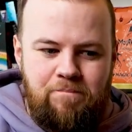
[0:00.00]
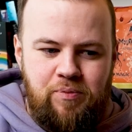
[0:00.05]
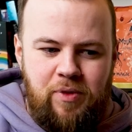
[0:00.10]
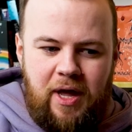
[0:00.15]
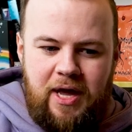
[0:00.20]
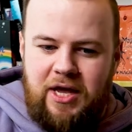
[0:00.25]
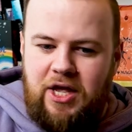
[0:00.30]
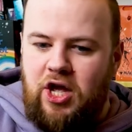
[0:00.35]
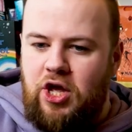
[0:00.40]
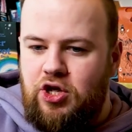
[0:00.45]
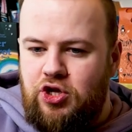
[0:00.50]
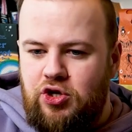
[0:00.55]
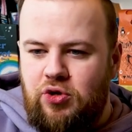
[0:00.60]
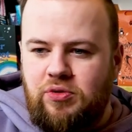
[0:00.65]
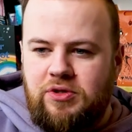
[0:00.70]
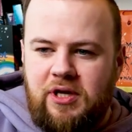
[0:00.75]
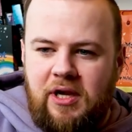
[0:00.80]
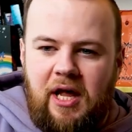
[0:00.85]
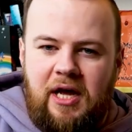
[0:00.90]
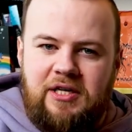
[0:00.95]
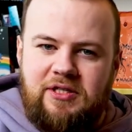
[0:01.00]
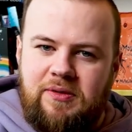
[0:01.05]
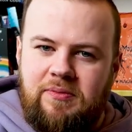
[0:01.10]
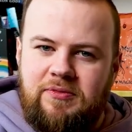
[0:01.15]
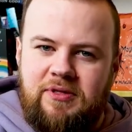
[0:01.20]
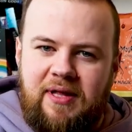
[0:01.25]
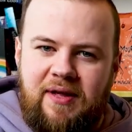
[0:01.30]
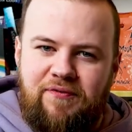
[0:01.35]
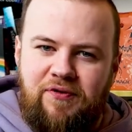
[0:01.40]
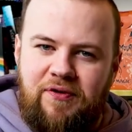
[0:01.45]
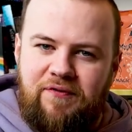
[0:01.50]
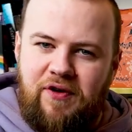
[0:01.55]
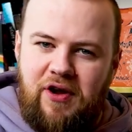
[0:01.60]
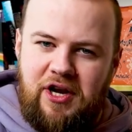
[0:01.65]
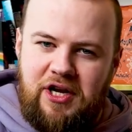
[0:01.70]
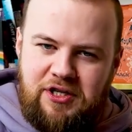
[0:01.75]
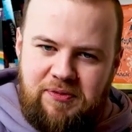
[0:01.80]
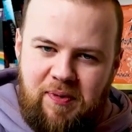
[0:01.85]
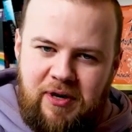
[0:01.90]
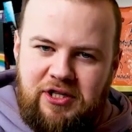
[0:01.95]
like utilize them to their full
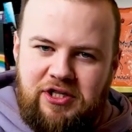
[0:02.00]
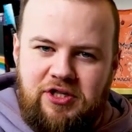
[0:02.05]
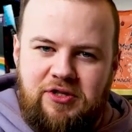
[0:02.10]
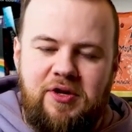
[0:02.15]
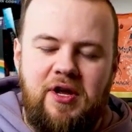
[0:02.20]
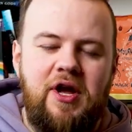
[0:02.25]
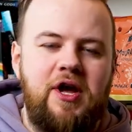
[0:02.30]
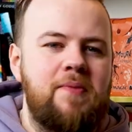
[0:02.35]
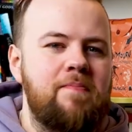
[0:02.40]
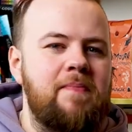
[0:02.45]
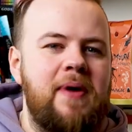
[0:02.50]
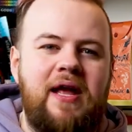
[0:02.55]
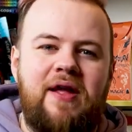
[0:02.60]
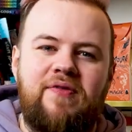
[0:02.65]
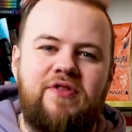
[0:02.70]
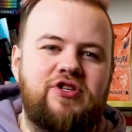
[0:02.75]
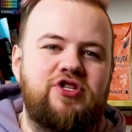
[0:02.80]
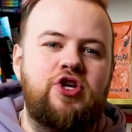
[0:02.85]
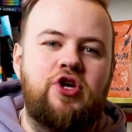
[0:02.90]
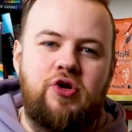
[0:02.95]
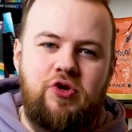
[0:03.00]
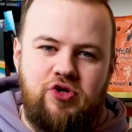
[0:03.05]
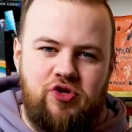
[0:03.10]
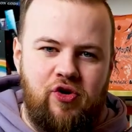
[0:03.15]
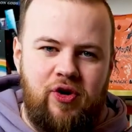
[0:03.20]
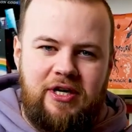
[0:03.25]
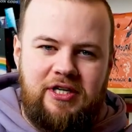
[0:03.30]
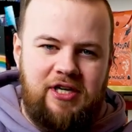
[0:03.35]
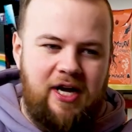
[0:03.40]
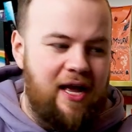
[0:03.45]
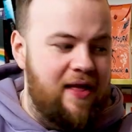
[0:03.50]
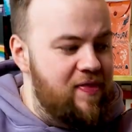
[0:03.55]
advantage by just making this huge creature.